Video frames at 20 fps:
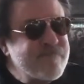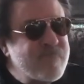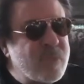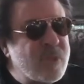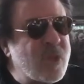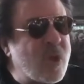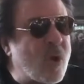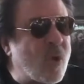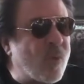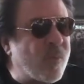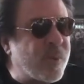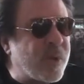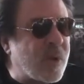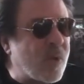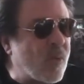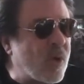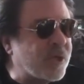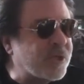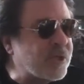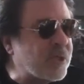No, but I
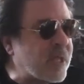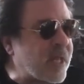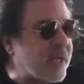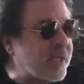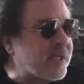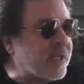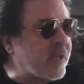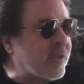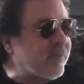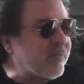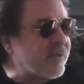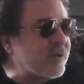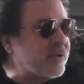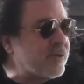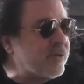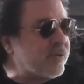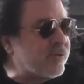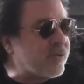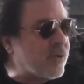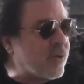watch a lot of
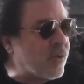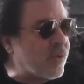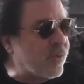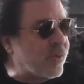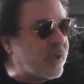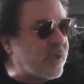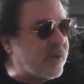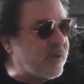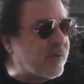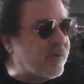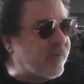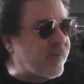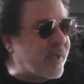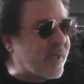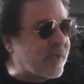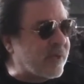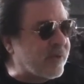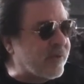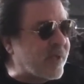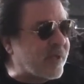television, so it,
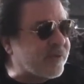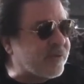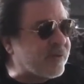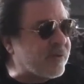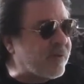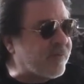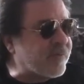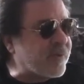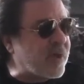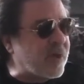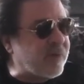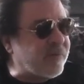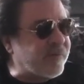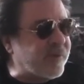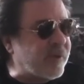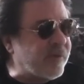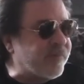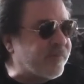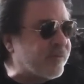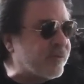that, that stuff kind of
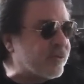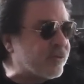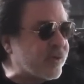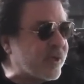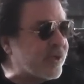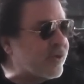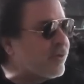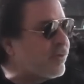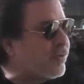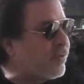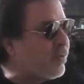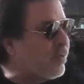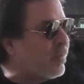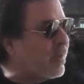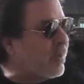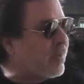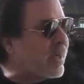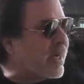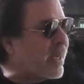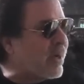infiltrates through
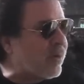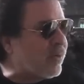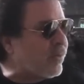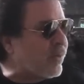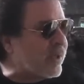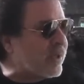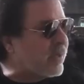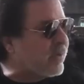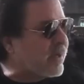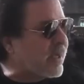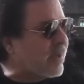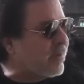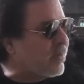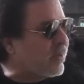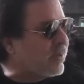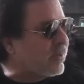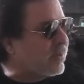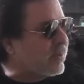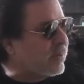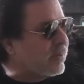me, but I don't read the
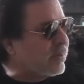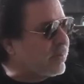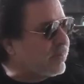tabloids.